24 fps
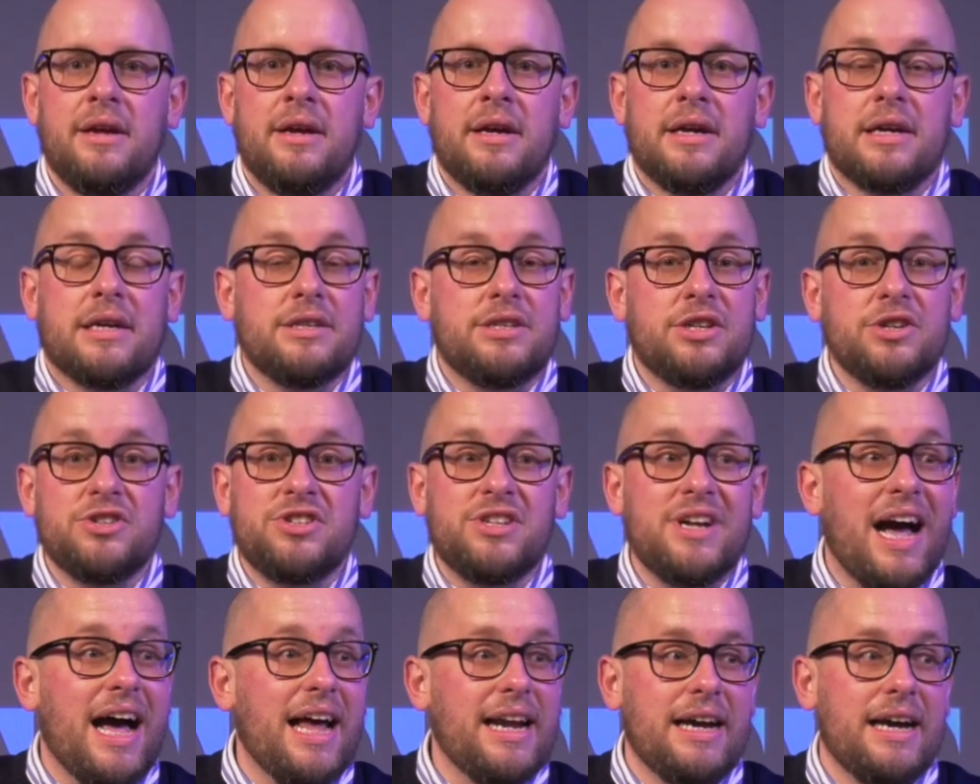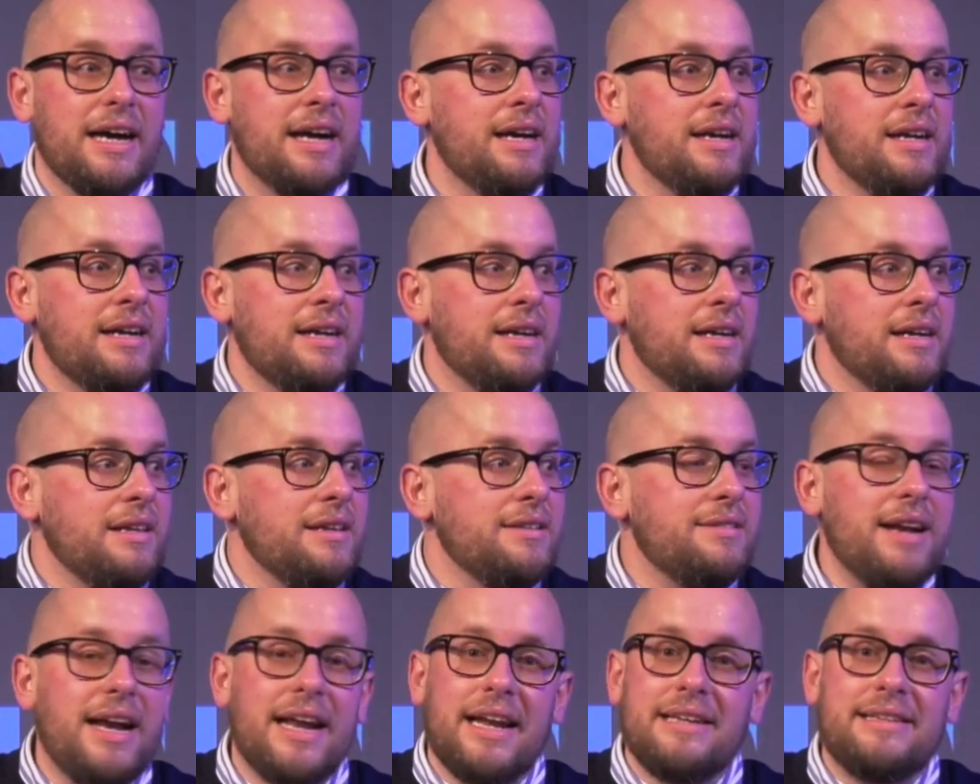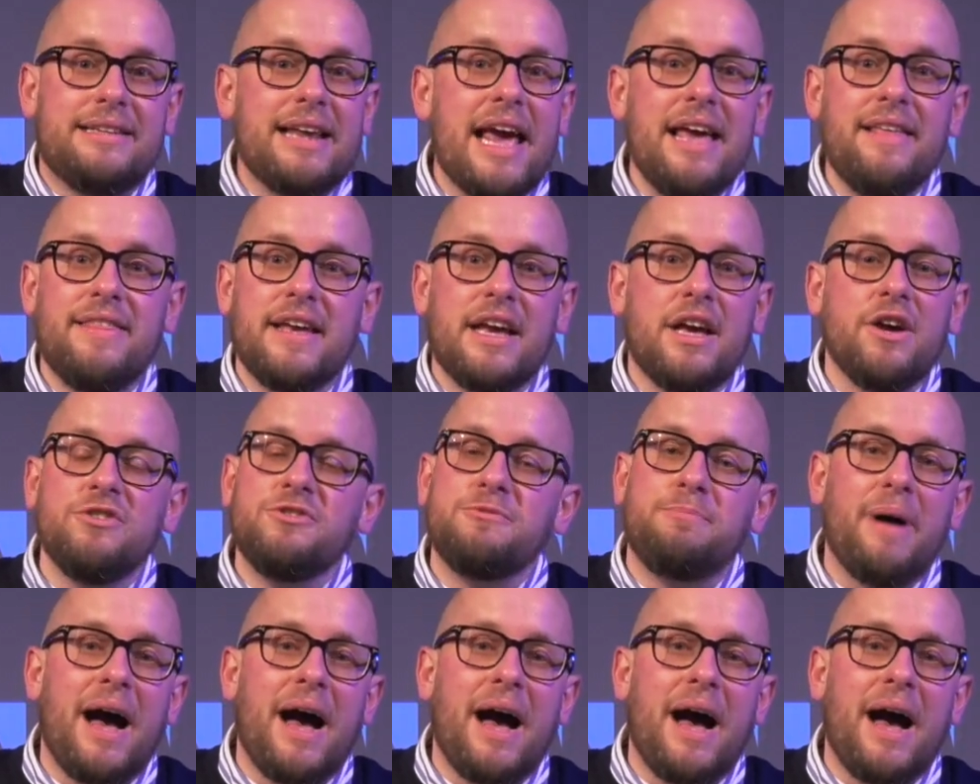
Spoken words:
Because there's not a day that goes